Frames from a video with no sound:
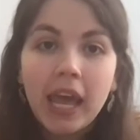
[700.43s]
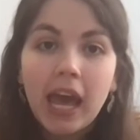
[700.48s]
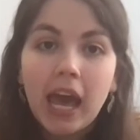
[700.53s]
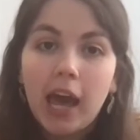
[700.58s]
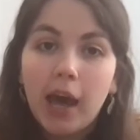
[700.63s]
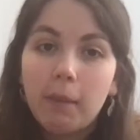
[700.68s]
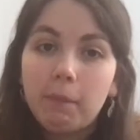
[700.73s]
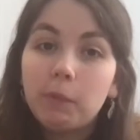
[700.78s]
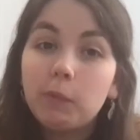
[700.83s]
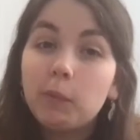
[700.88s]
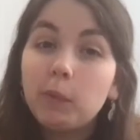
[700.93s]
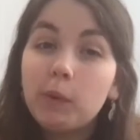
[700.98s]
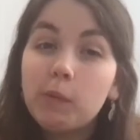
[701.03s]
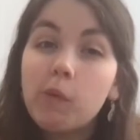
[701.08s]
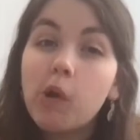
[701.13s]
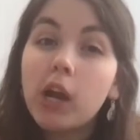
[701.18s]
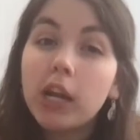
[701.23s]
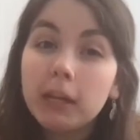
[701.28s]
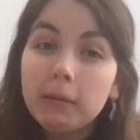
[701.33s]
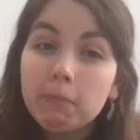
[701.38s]
But we
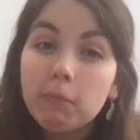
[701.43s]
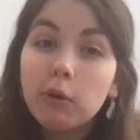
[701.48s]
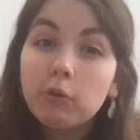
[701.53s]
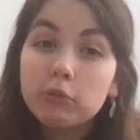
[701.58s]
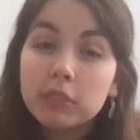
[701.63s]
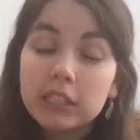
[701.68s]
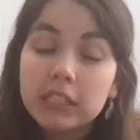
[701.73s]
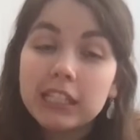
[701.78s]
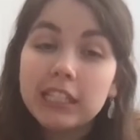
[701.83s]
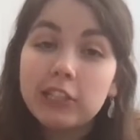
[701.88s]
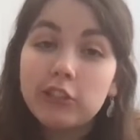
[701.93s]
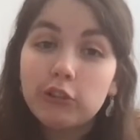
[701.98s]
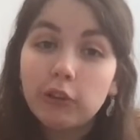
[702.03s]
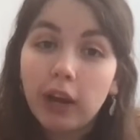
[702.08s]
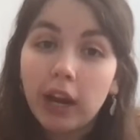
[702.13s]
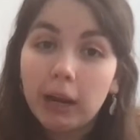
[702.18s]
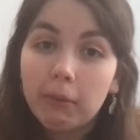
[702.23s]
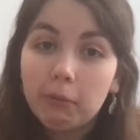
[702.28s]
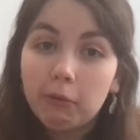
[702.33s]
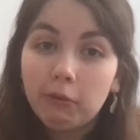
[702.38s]
want it mostly
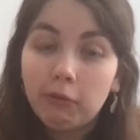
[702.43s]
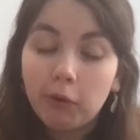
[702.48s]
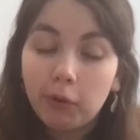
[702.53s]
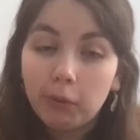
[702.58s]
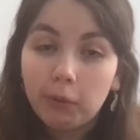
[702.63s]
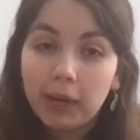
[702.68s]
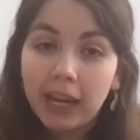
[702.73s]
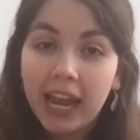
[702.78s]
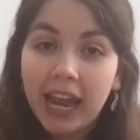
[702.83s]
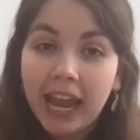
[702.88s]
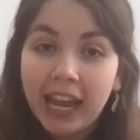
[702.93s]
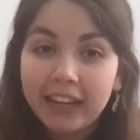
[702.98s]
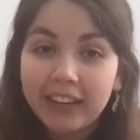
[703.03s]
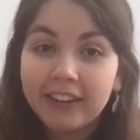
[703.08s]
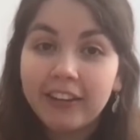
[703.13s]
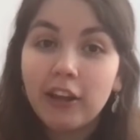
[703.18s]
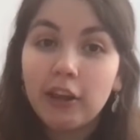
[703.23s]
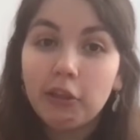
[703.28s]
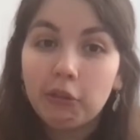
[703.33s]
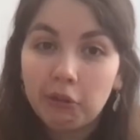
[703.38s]
dry before we add
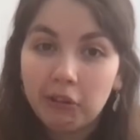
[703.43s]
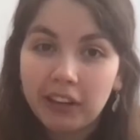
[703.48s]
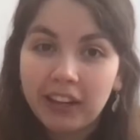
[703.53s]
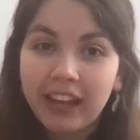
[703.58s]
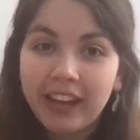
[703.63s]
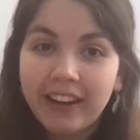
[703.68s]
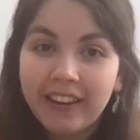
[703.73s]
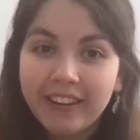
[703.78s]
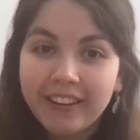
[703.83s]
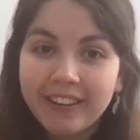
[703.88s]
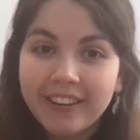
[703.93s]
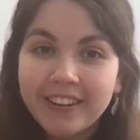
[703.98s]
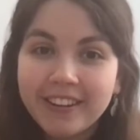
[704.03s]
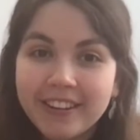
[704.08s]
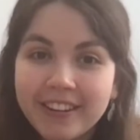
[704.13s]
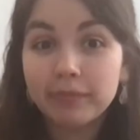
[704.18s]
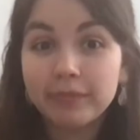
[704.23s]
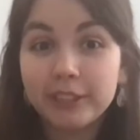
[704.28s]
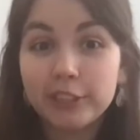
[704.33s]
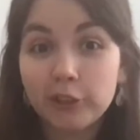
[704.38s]
another layer.
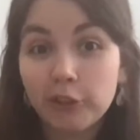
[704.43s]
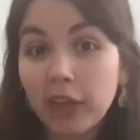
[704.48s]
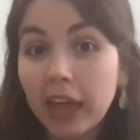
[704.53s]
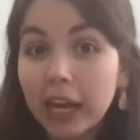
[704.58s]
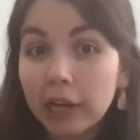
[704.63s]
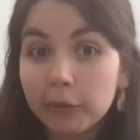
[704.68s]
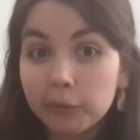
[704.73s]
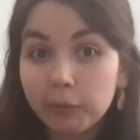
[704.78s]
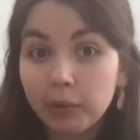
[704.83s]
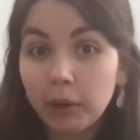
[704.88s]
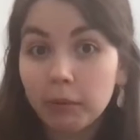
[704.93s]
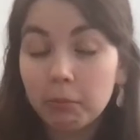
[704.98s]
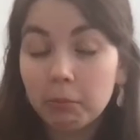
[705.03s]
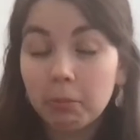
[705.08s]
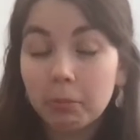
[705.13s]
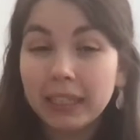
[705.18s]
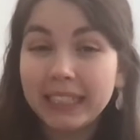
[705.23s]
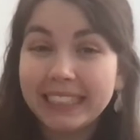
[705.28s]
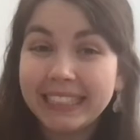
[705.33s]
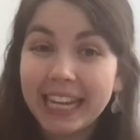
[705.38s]
So that'll
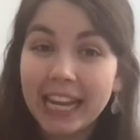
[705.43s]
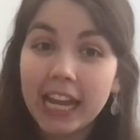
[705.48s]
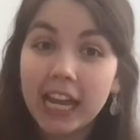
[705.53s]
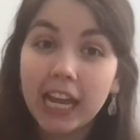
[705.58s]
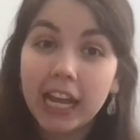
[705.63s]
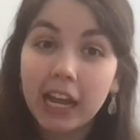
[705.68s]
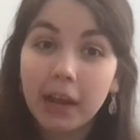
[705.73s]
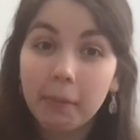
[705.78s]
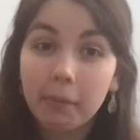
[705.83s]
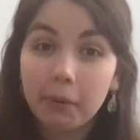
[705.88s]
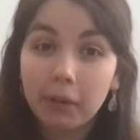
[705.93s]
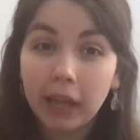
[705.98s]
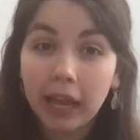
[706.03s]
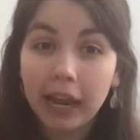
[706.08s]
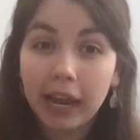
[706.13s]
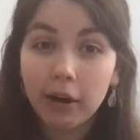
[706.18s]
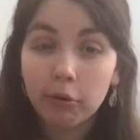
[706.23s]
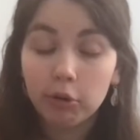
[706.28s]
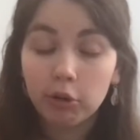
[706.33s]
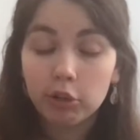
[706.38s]
probably take a couple
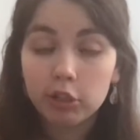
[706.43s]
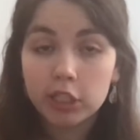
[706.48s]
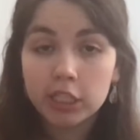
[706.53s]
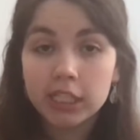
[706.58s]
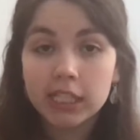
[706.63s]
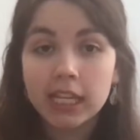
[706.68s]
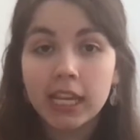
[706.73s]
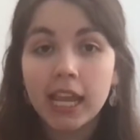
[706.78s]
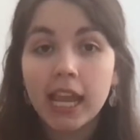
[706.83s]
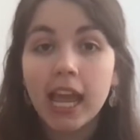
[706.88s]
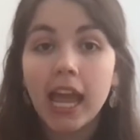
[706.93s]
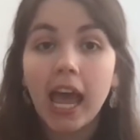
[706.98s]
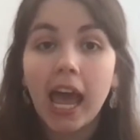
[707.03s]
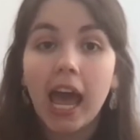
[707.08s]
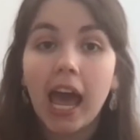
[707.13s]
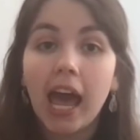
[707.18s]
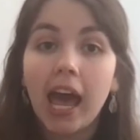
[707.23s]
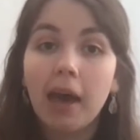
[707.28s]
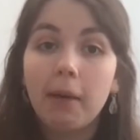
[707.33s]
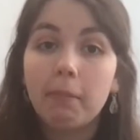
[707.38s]
hours.
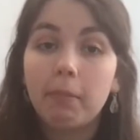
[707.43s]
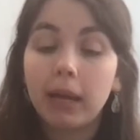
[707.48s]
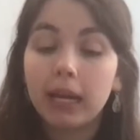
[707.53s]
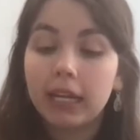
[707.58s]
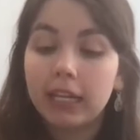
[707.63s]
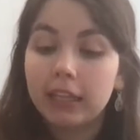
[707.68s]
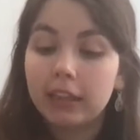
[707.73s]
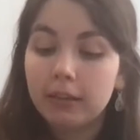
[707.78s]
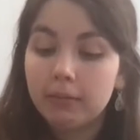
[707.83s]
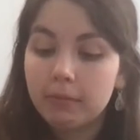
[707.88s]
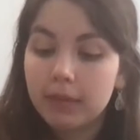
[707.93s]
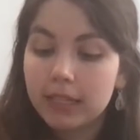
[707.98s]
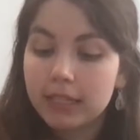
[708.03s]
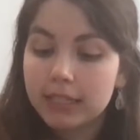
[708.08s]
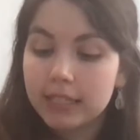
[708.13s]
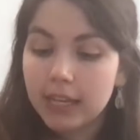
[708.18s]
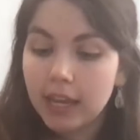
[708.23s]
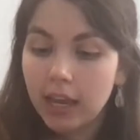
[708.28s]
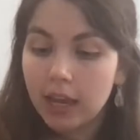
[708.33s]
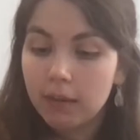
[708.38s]
But in the
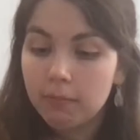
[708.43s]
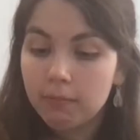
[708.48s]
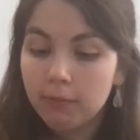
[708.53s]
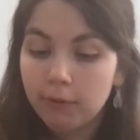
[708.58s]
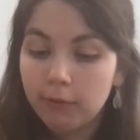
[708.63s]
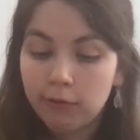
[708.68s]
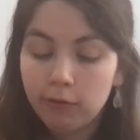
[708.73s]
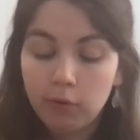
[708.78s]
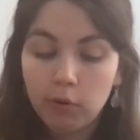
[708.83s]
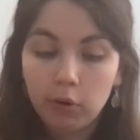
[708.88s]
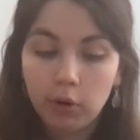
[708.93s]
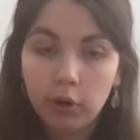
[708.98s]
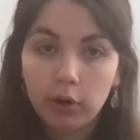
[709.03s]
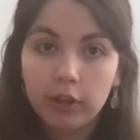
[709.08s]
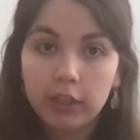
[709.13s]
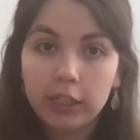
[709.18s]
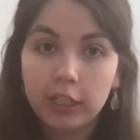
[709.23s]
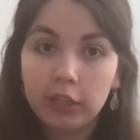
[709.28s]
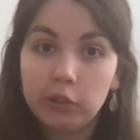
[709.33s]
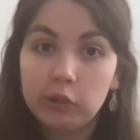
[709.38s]
meantime, before
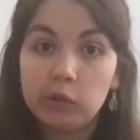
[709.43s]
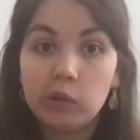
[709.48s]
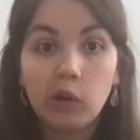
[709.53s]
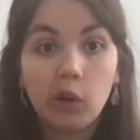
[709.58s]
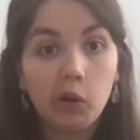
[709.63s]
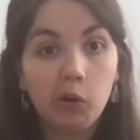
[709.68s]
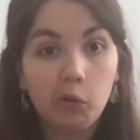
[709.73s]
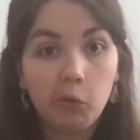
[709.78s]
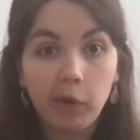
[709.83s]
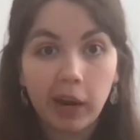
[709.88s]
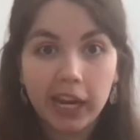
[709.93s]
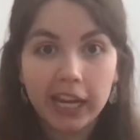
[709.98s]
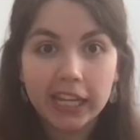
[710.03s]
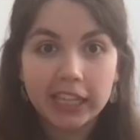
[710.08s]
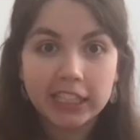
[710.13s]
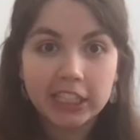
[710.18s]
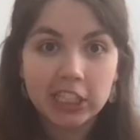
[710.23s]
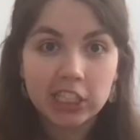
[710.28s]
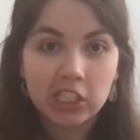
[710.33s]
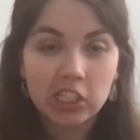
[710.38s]
you go away
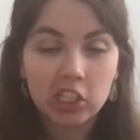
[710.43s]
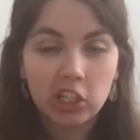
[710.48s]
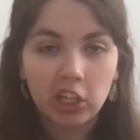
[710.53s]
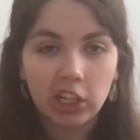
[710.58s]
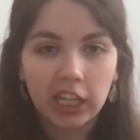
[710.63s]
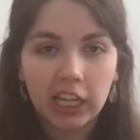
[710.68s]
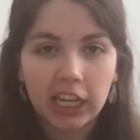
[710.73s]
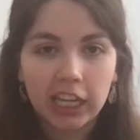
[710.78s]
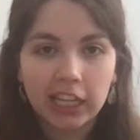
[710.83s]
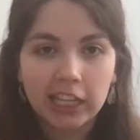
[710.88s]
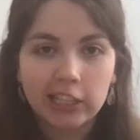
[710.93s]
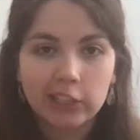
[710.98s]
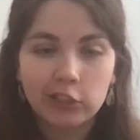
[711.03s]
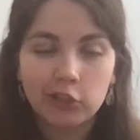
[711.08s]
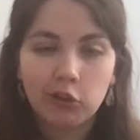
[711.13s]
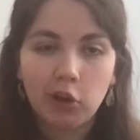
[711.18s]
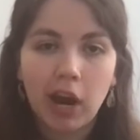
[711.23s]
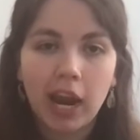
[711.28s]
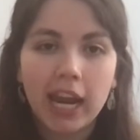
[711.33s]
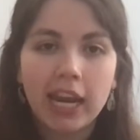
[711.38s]
and just start letting it
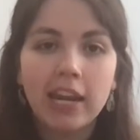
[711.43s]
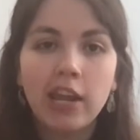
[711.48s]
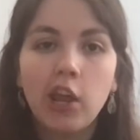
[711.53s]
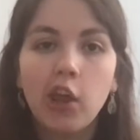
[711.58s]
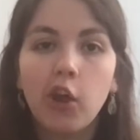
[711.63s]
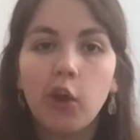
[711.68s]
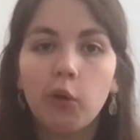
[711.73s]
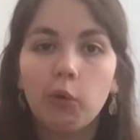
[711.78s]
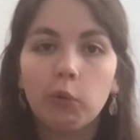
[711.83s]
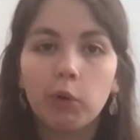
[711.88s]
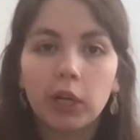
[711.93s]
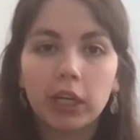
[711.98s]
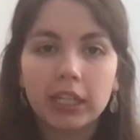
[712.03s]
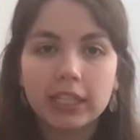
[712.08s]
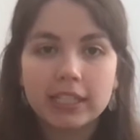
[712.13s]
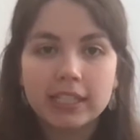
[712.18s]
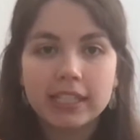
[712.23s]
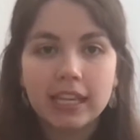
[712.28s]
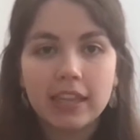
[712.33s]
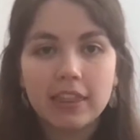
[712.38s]
dry, we're going to
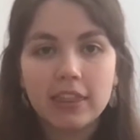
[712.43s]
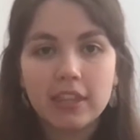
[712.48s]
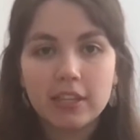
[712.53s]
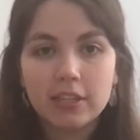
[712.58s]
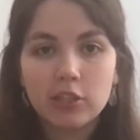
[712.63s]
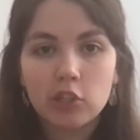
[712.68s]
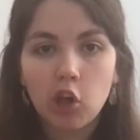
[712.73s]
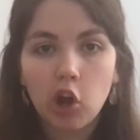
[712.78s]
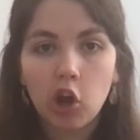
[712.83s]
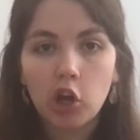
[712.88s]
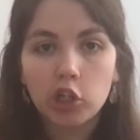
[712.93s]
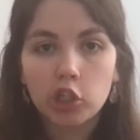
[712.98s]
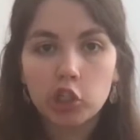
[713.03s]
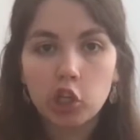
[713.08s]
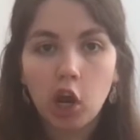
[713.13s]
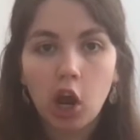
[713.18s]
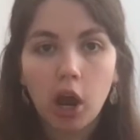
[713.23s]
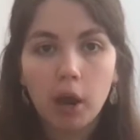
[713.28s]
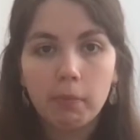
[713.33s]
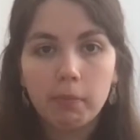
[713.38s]
set this on
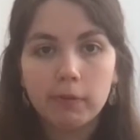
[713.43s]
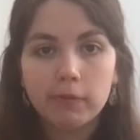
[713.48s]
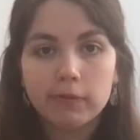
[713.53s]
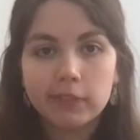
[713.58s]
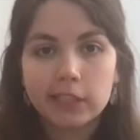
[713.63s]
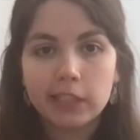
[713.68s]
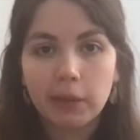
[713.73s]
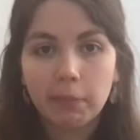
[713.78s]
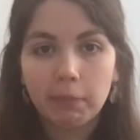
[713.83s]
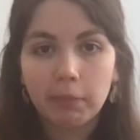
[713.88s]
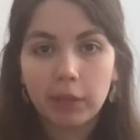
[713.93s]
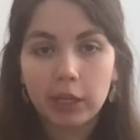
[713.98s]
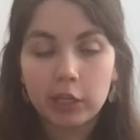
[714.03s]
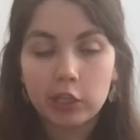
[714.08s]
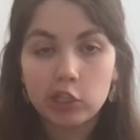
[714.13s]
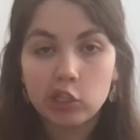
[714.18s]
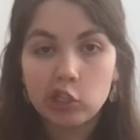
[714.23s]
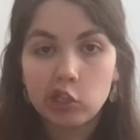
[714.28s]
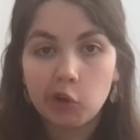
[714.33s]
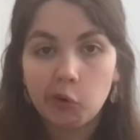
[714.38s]
top of something
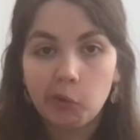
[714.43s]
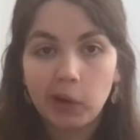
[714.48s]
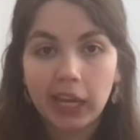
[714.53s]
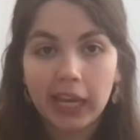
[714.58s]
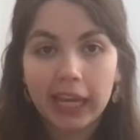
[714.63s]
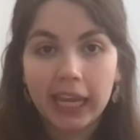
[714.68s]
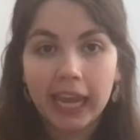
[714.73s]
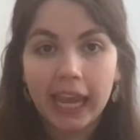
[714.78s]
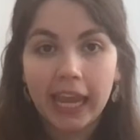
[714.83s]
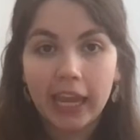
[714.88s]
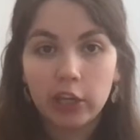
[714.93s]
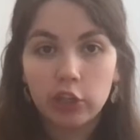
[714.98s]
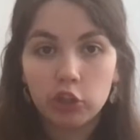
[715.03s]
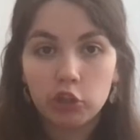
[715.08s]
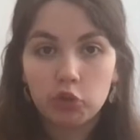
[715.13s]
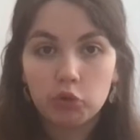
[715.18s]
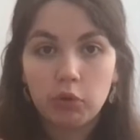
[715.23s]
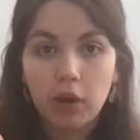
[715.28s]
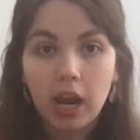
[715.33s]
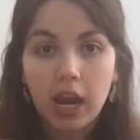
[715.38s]
so it can
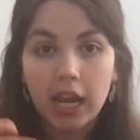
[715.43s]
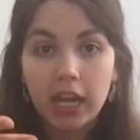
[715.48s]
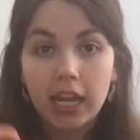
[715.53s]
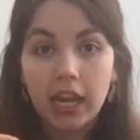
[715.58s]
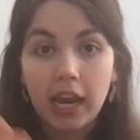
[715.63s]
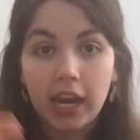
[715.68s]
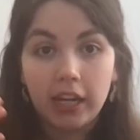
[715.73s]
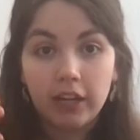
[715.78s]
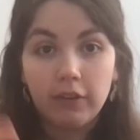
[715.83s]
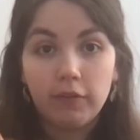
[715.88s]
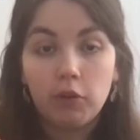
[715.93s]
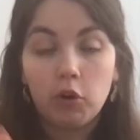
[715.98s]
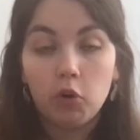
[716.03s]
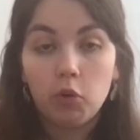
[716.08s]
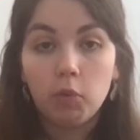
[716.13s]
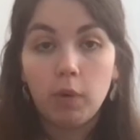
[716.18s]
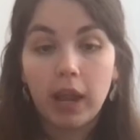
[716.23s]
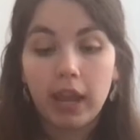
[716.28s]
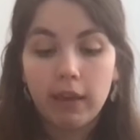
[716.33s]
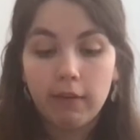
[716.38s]
dry kind of
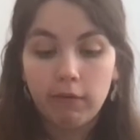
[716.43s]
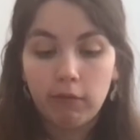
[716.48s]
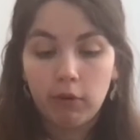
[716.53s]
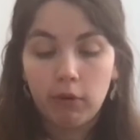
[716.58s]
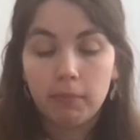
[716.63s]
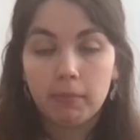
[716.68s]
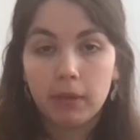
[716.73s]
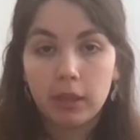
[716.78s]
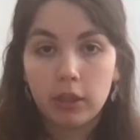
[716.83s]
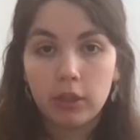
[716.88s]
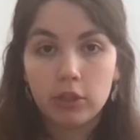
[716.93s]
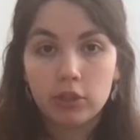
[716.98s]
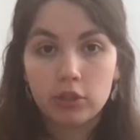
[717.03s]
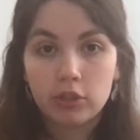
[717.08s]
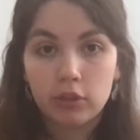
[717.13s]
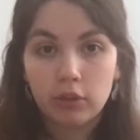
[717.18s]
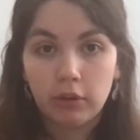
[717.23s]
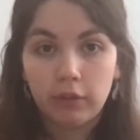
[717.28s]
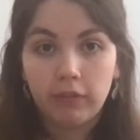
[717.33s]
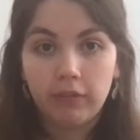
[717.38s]
away from the
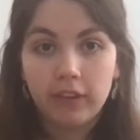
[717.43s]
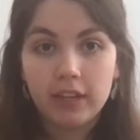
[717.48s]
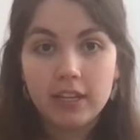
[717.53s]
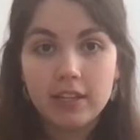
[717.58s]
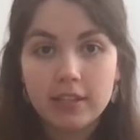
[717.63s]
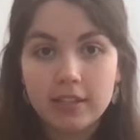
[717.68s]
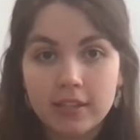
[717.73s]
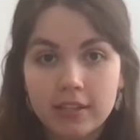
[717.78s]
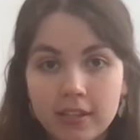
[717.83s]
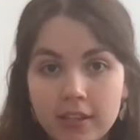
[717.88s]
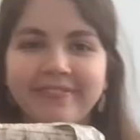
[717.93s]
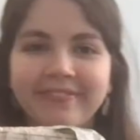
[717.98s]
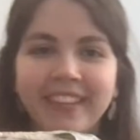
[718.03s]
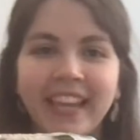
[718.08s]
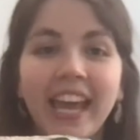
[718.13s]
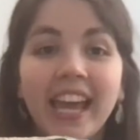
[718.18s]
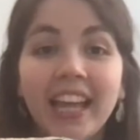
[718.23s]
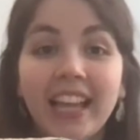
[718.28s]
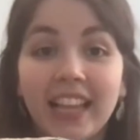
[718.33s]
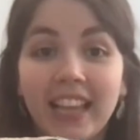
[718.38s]
surface,
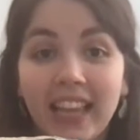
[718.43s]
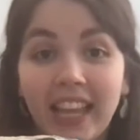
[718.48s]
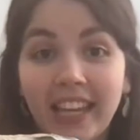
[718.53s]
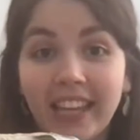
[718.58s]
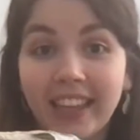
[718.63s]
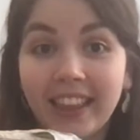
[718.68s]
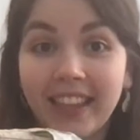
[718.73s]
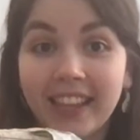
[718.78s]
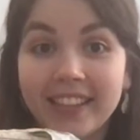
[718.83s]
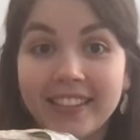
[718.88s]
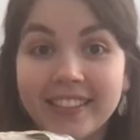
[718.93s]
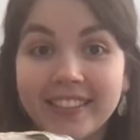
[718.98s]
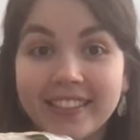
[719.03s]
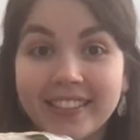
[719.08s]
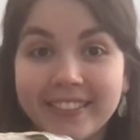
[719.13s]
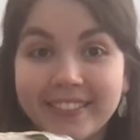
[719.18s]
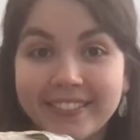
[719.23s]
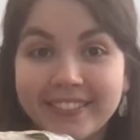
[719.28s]
like this.